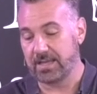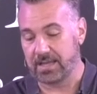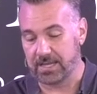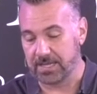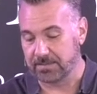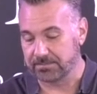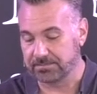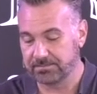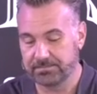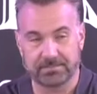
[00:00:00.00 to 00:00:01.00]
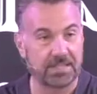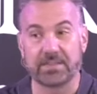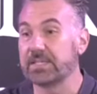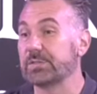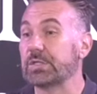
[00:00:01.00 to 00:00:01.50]
And
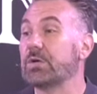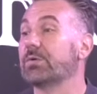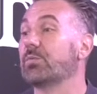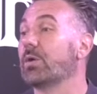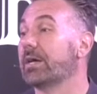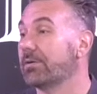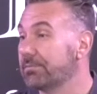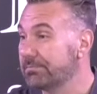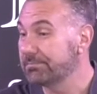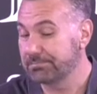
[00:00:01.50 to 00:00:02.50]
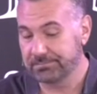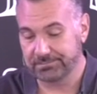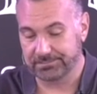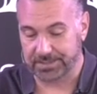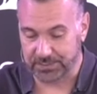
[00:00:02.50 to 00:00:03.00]
things are going well.
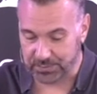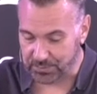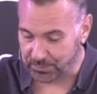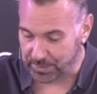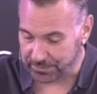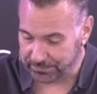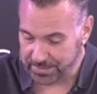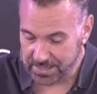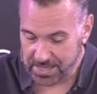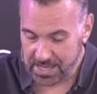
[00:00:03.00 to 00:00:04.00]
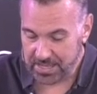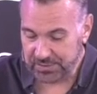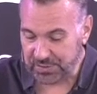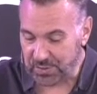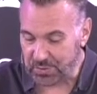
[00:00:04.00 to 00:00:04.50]
Things are going well.
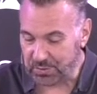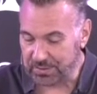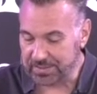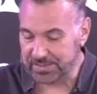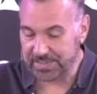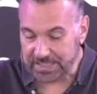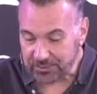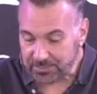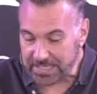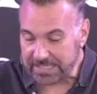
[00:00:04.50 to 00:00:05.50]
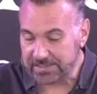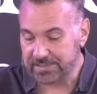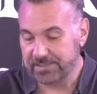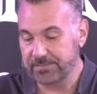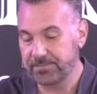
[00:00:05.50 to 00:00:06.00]
So the
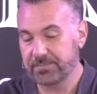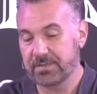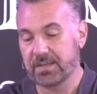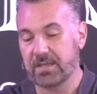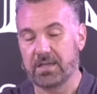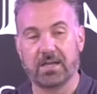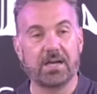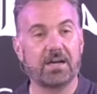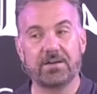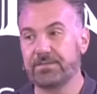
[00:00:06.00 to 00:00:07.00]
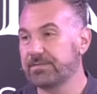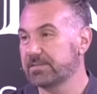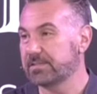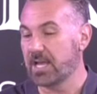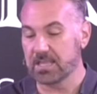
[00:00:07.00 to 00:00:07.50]
centerpiece of
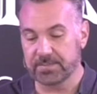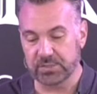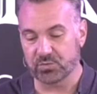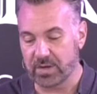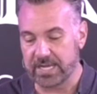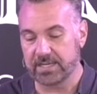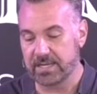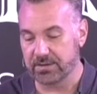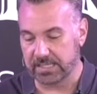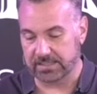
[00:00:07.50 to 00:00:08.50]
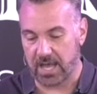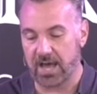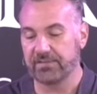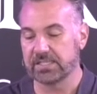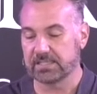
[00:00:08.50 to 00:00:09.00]
Solomon's reign here is
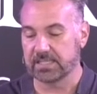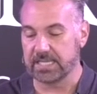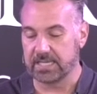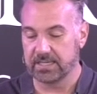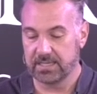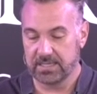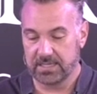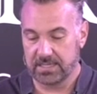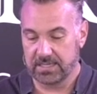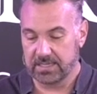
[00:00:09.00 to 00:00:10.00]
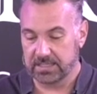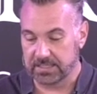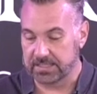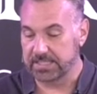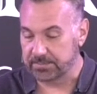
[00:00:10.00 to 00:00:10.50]
obviously
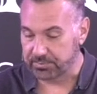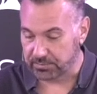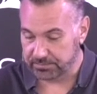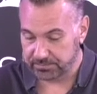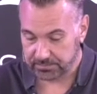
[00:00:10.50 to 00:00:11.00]
the temple.